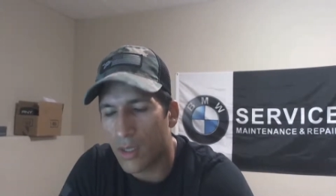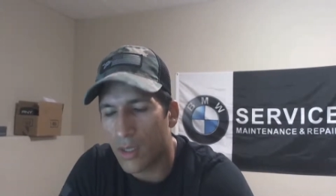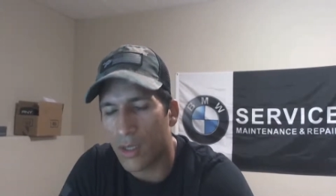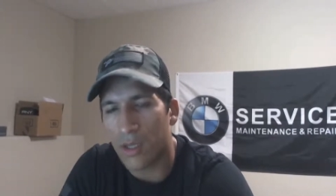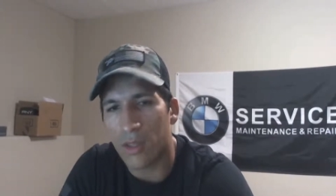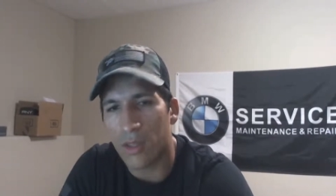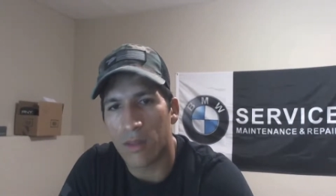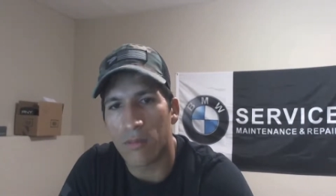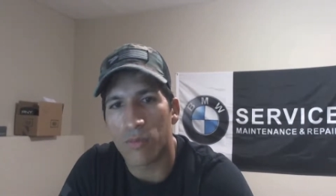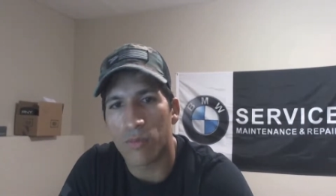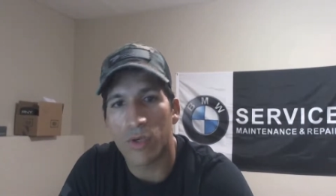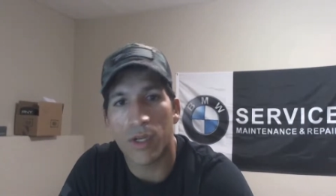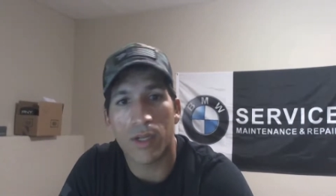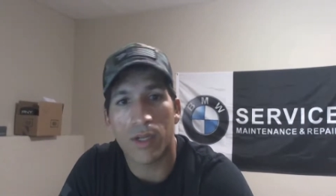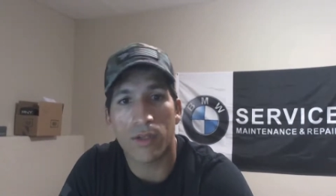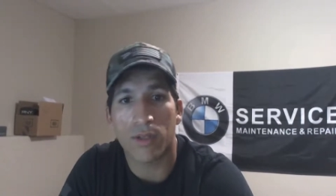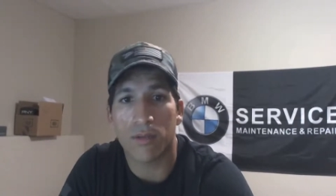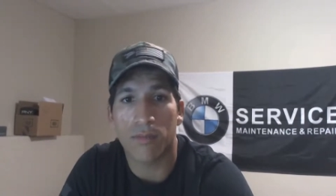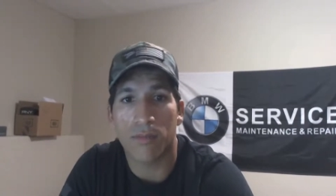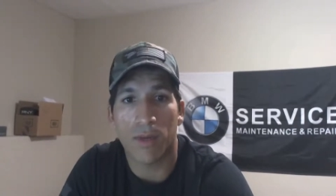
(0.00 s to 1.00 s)
hit the
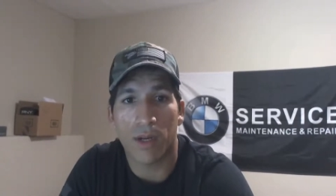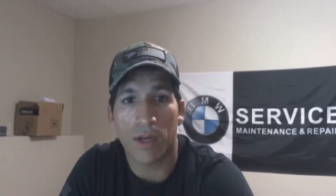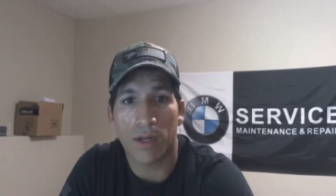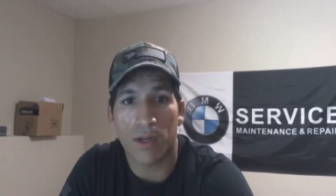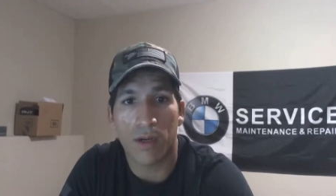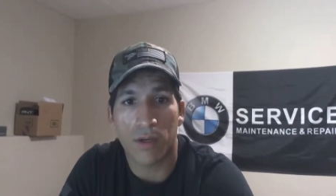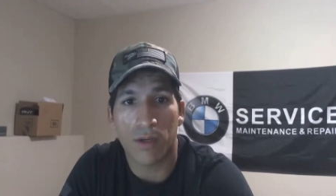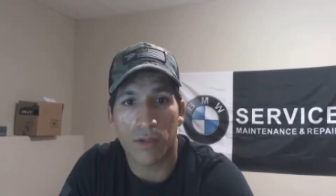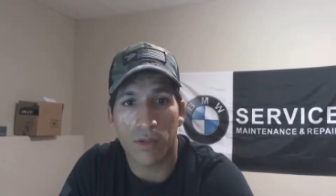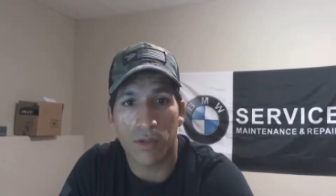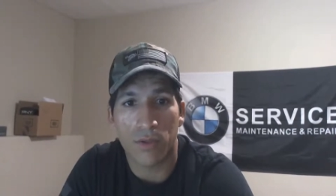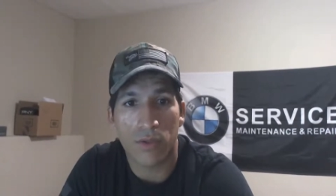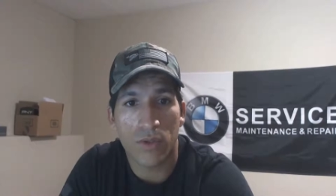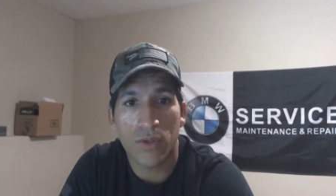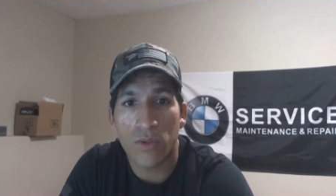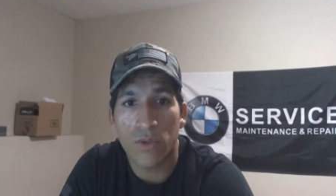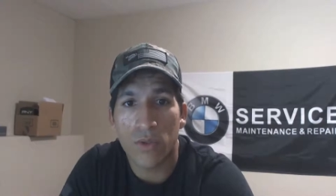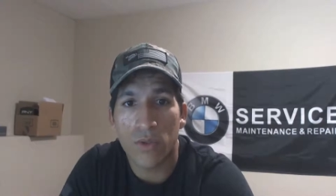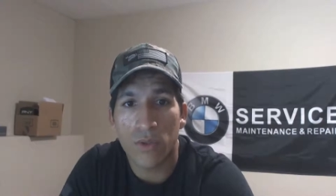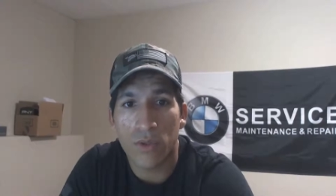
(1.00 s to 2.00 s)
brakes, and my car
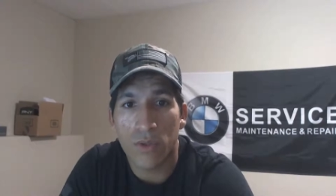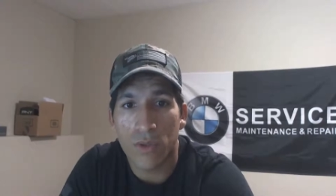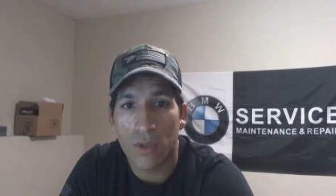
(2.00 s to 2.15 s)
was